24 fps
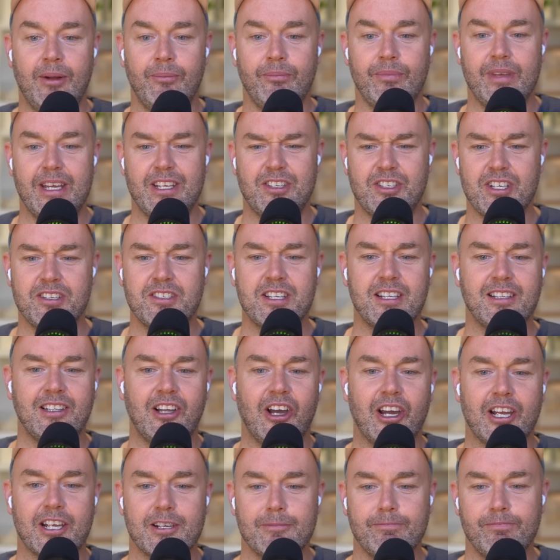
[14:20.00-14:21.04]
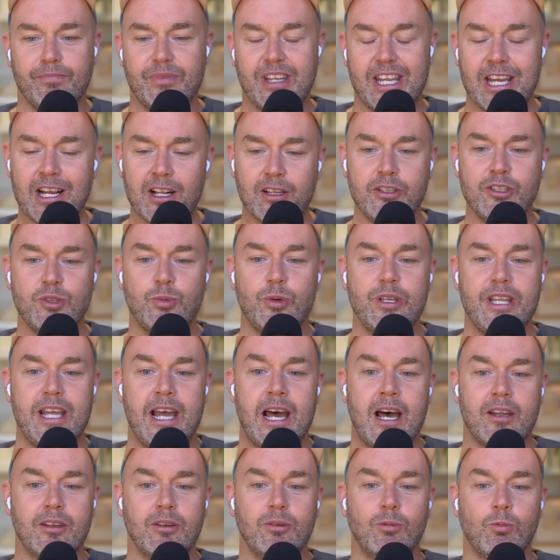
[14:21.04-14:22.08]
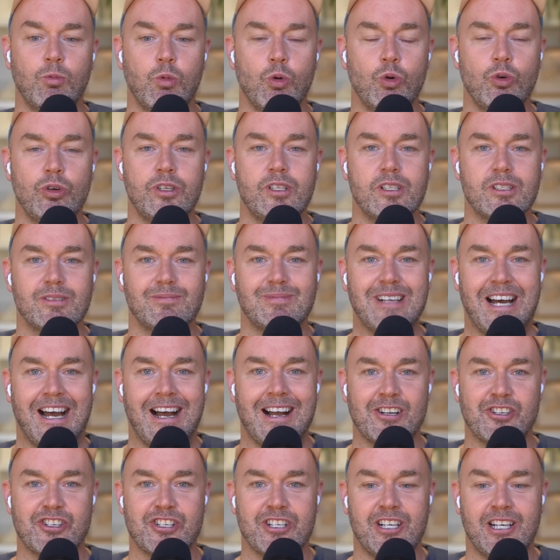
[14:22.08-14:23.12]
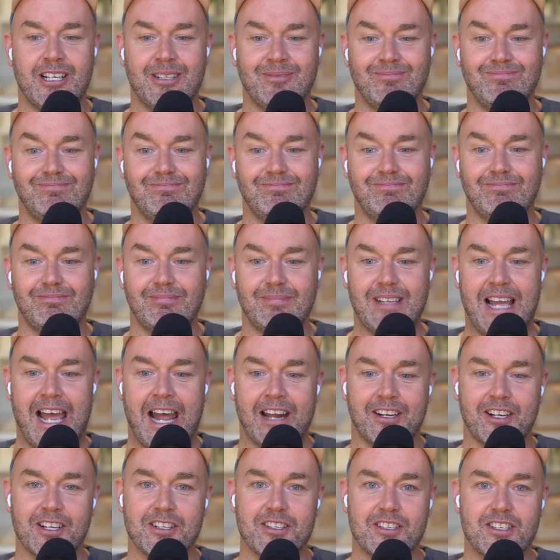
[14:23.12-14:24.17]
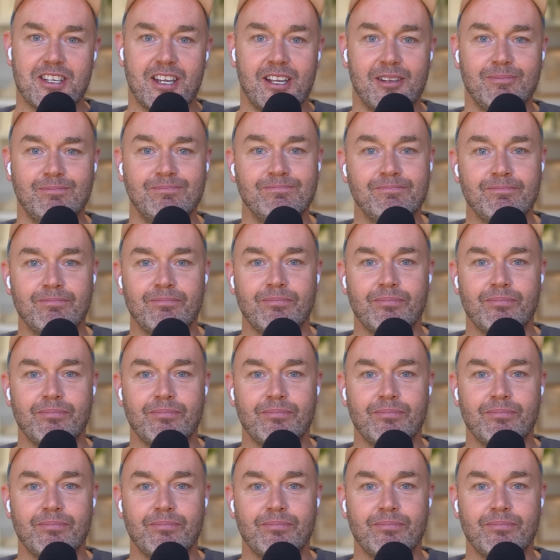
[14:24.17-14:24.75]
It's just that, like, England without Wood, Archer, Atkinson,